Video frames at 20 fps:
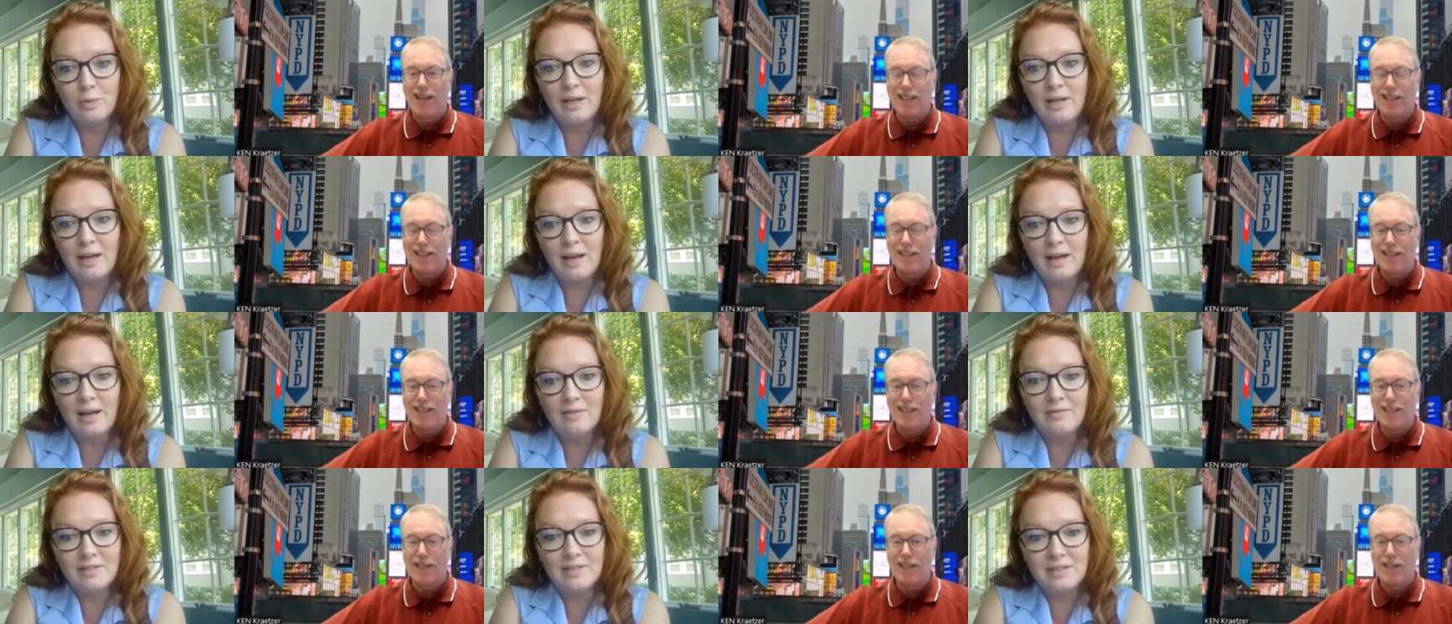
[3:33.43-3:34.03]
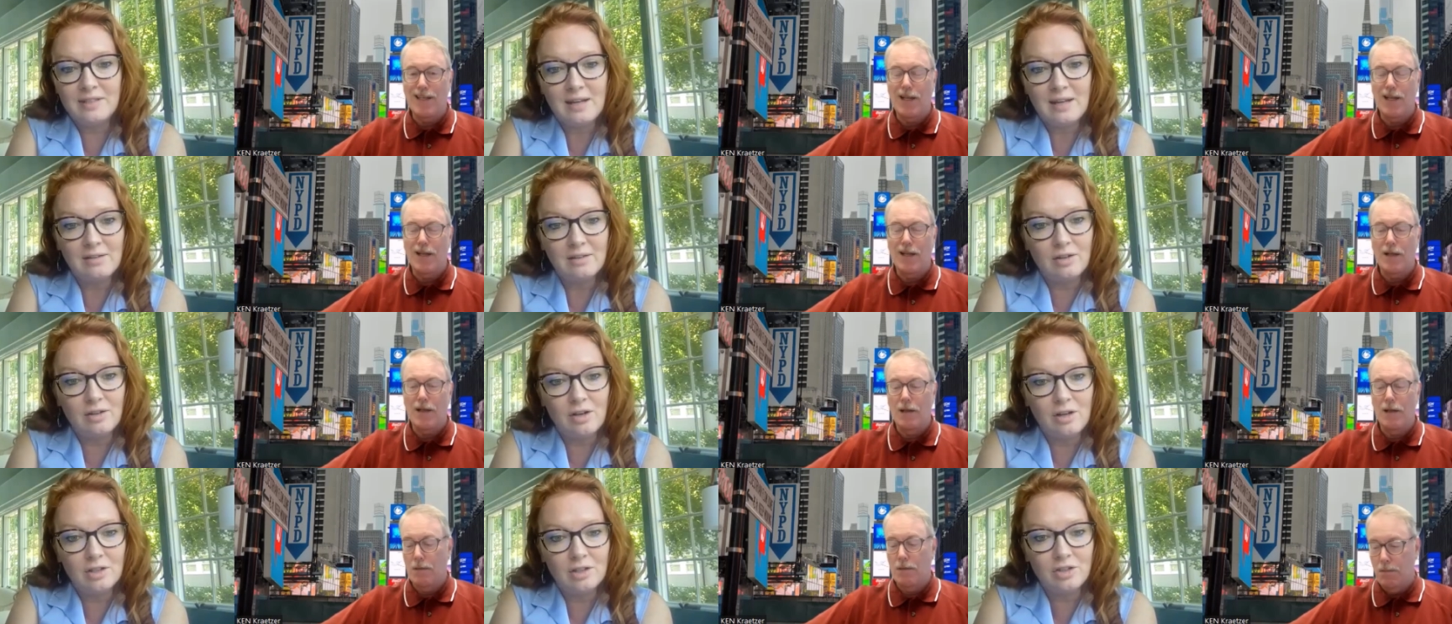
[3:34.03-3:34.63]
Speaker 1: we have a
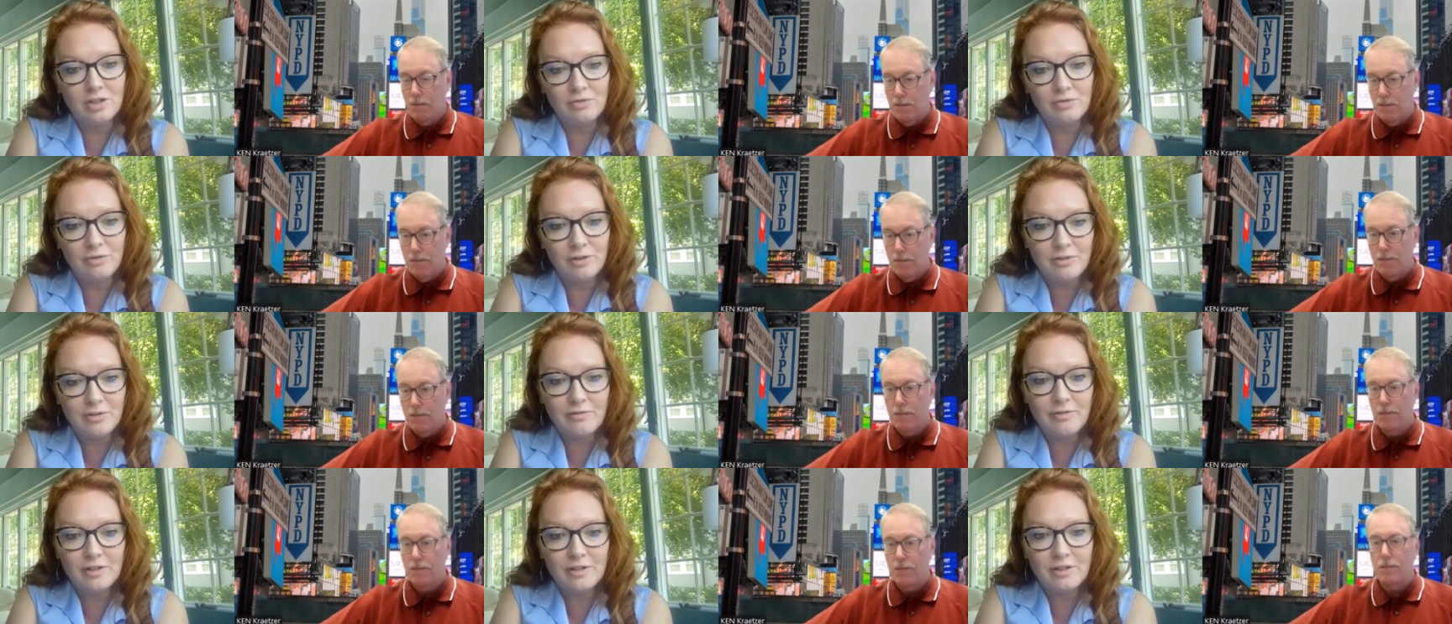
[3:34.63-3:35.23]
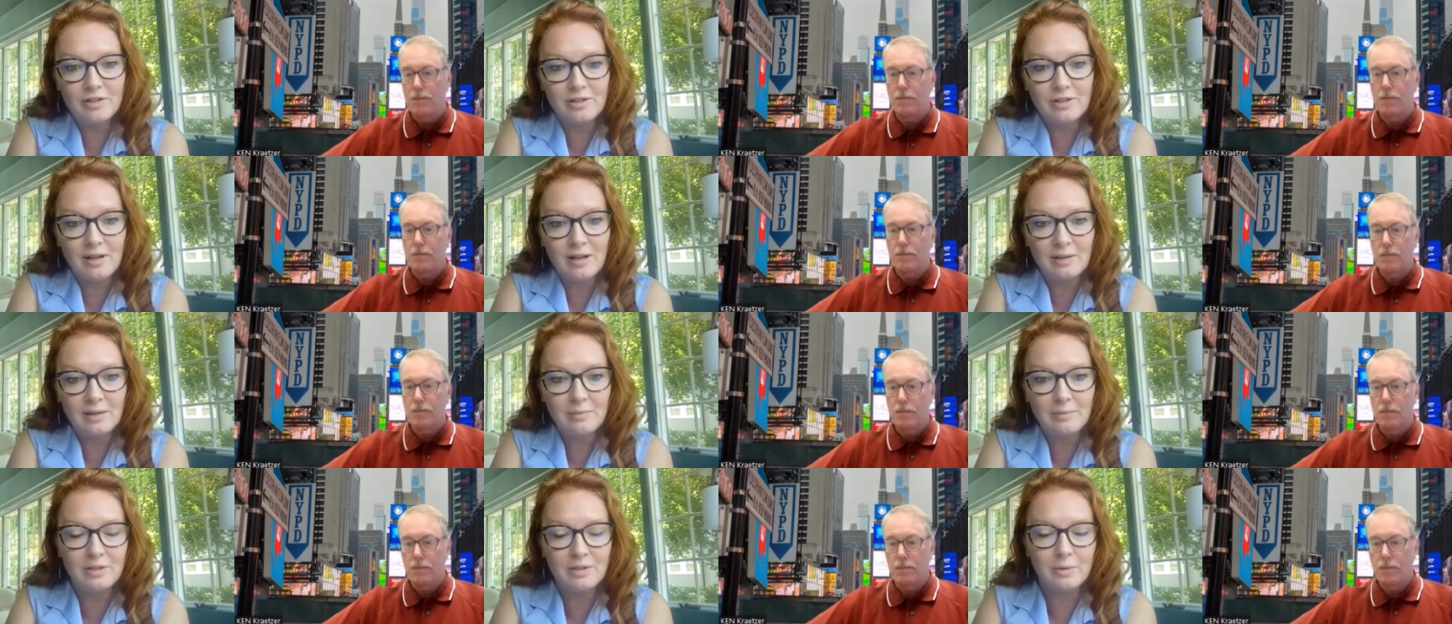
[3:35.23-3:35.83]
silent auction for the first
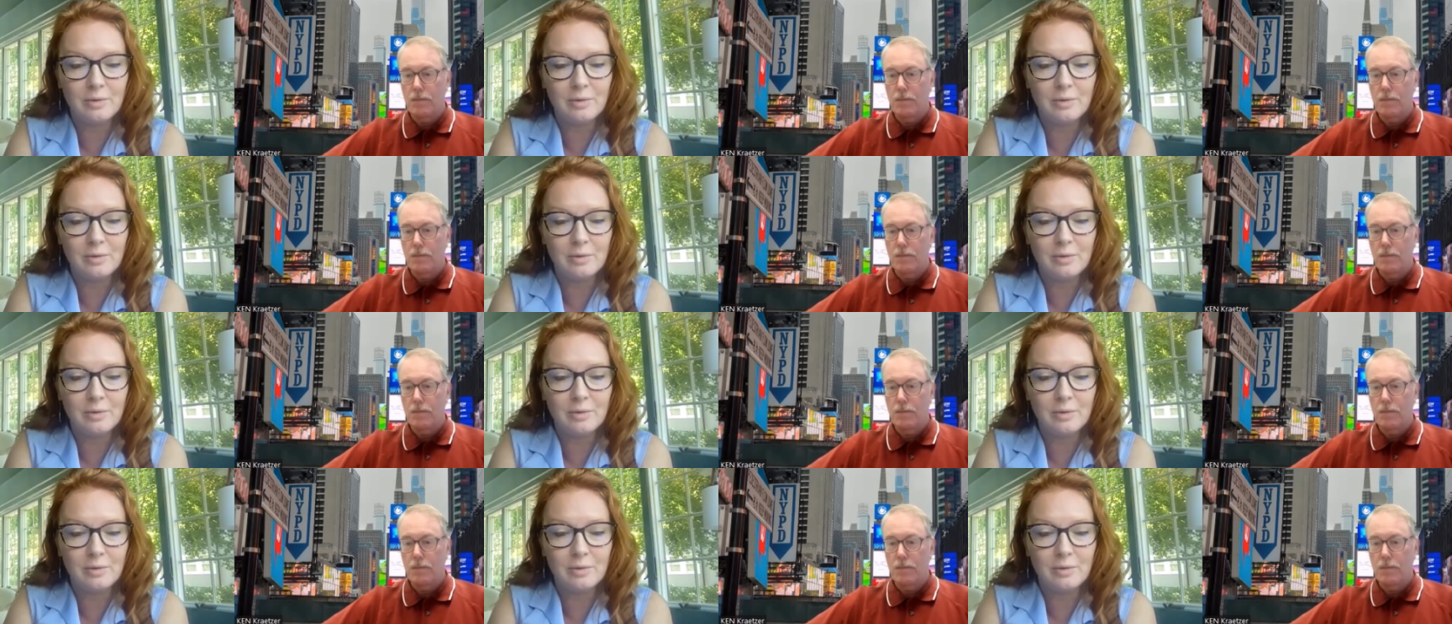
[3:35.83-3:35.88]
time.